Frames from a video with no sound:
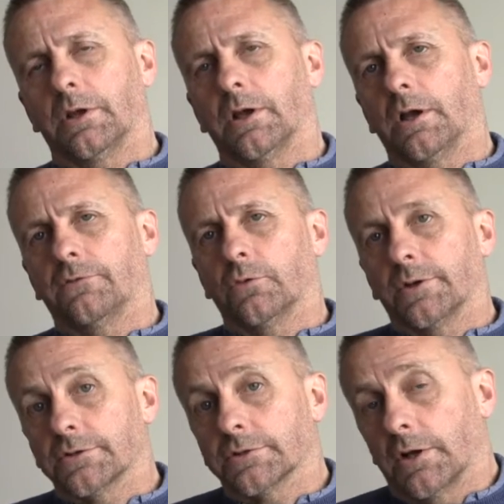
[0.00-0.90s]

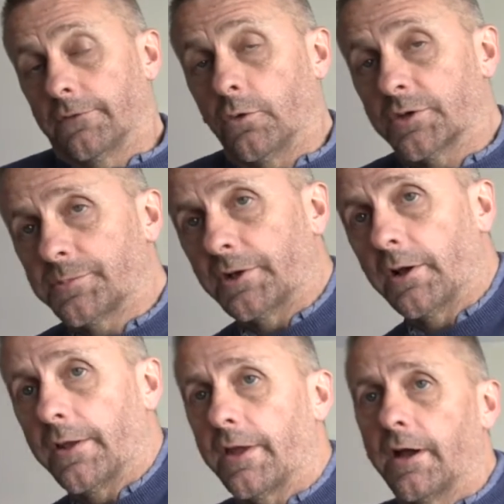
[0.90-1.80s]
focus? I've always been
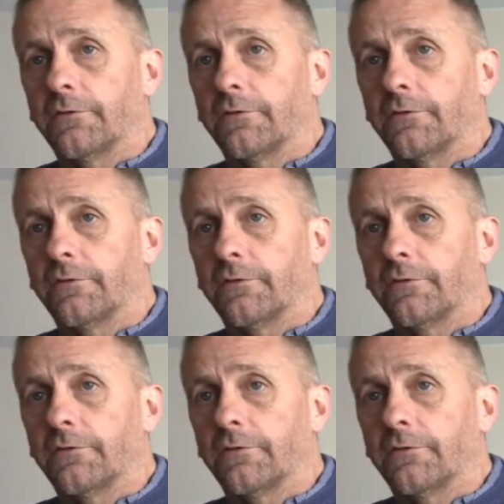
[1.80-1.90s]
like that.